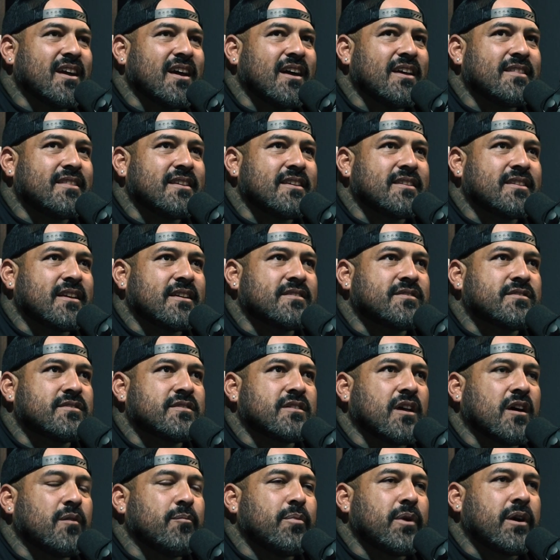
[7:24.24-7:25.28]
Yeah, I think
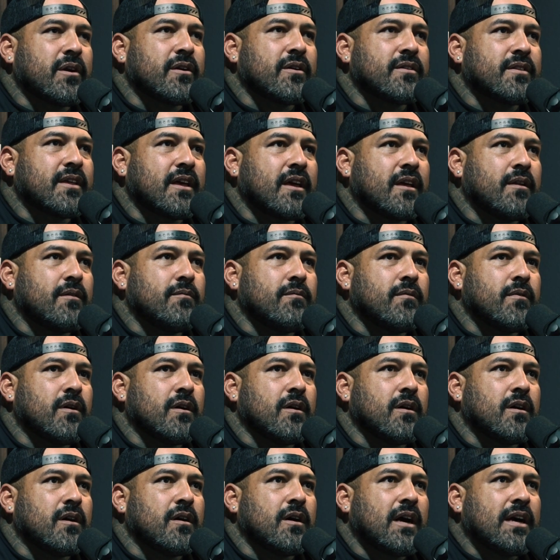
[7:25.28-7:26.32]
that's a barrier that
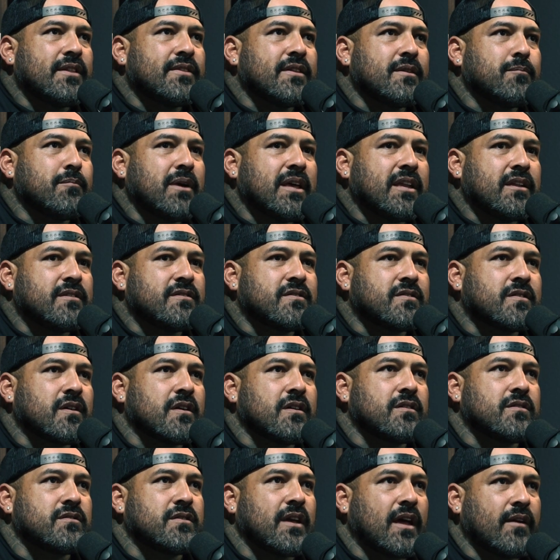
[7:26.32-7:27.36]
I think men and
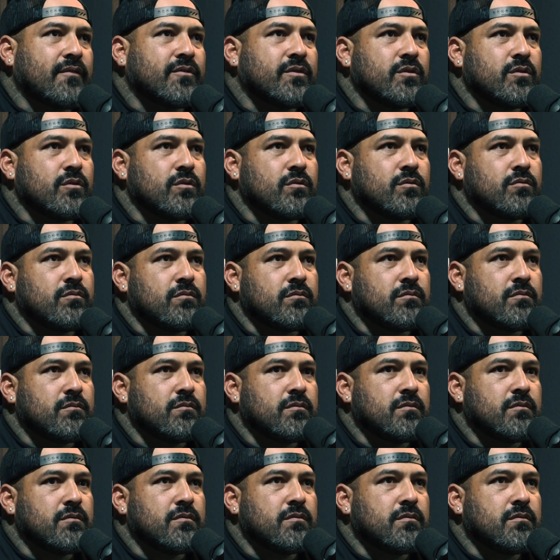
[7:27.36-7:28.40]
sons have to
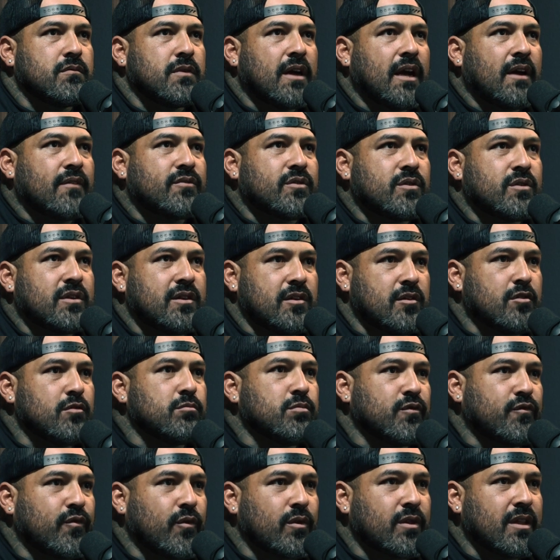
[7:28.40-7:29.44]
heal
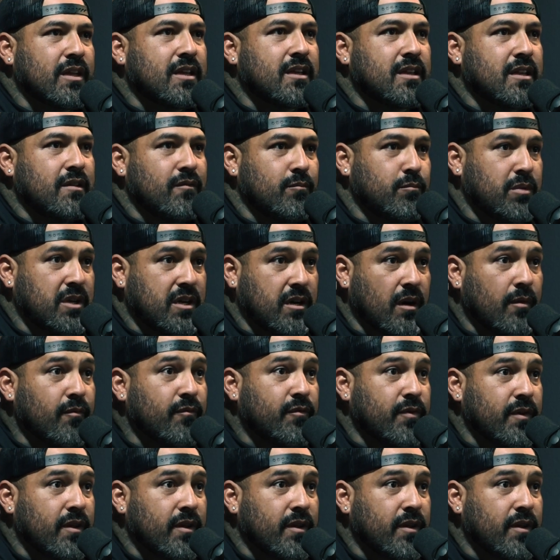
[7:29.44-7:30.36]
before they could even become